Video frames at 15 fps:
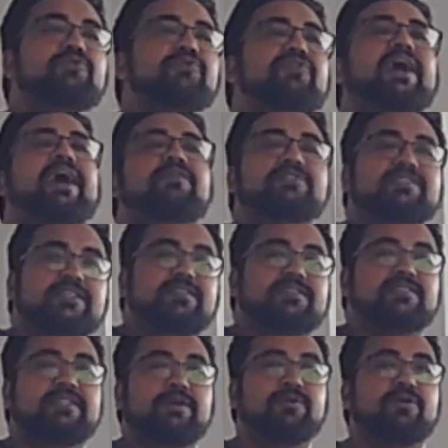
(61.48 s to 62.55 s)

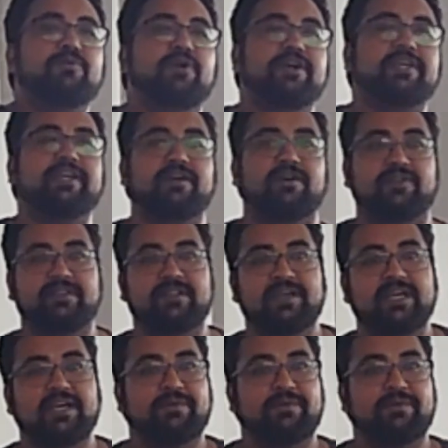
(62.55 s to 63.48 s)
2000s they were working on.